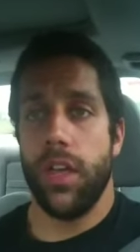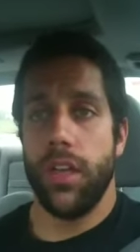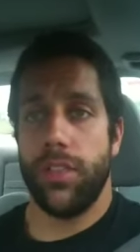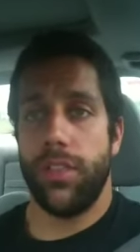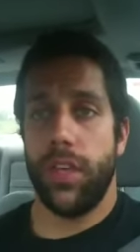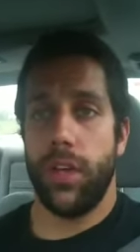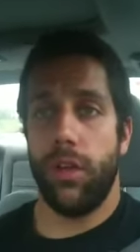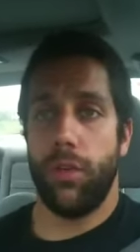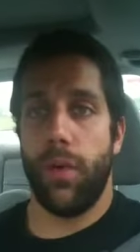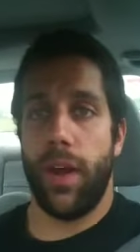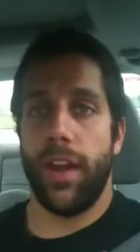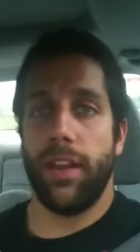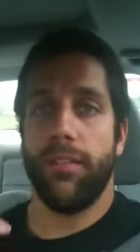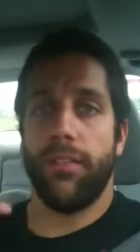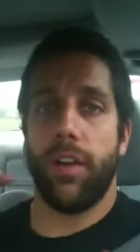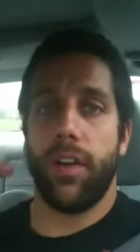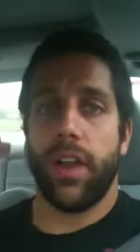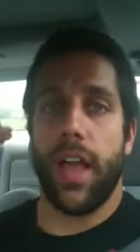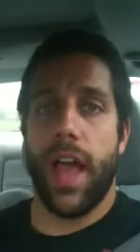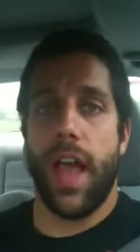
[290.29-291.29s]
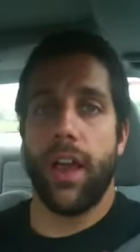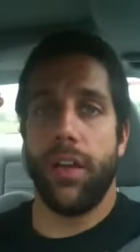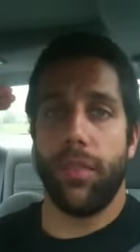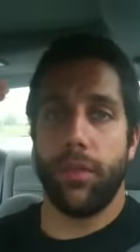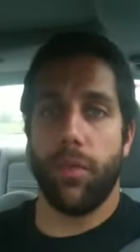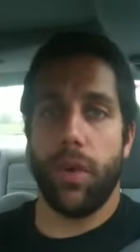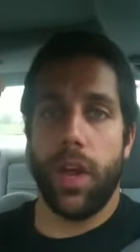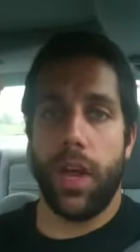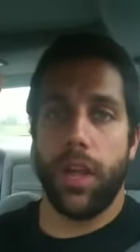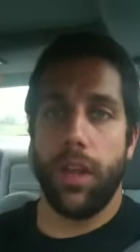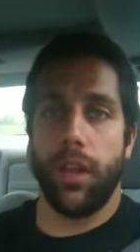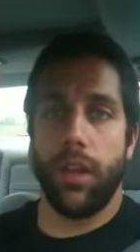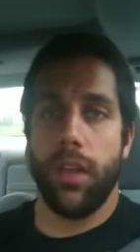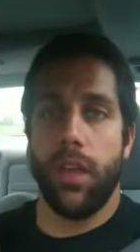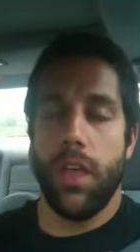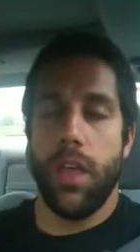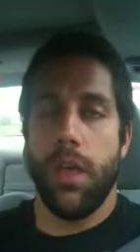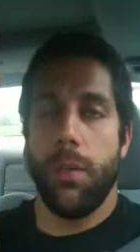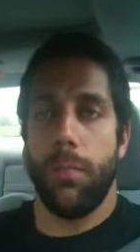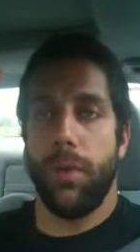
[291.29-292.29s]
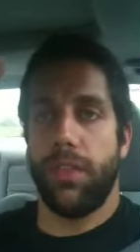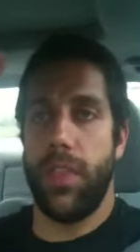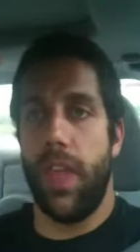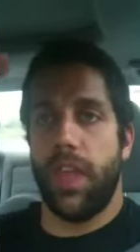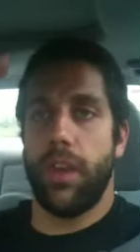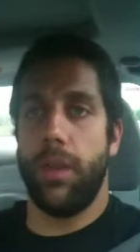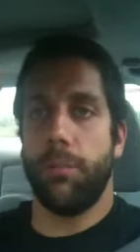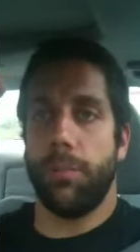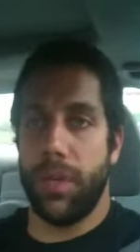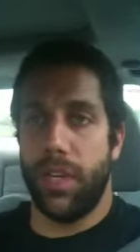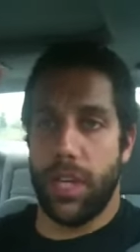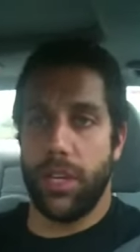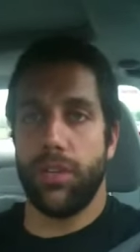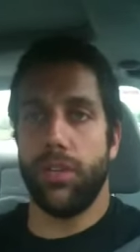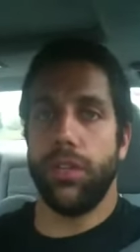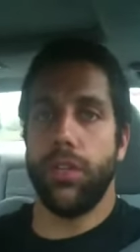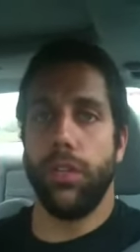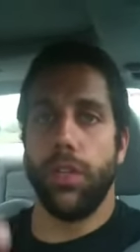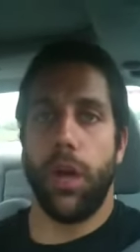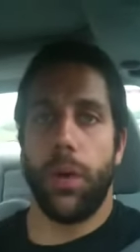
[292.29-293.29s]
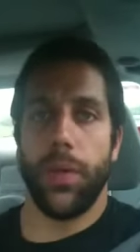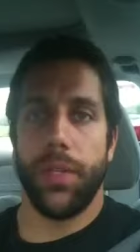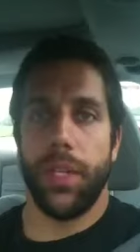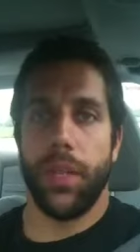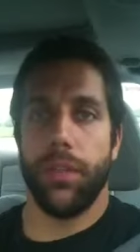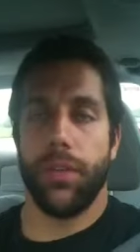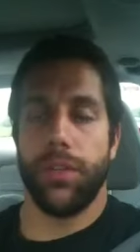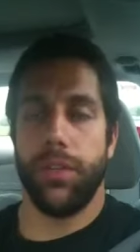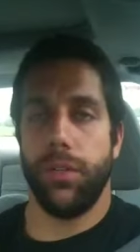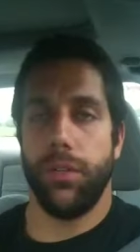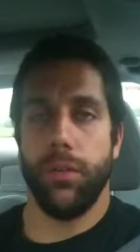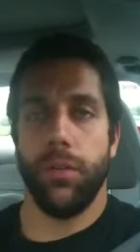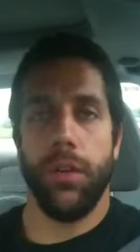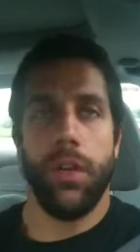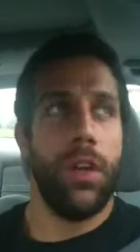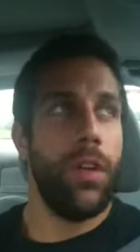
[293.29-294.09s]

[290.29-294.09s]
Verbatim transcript: they'll rank very high on the run, but then potentially low on the other two.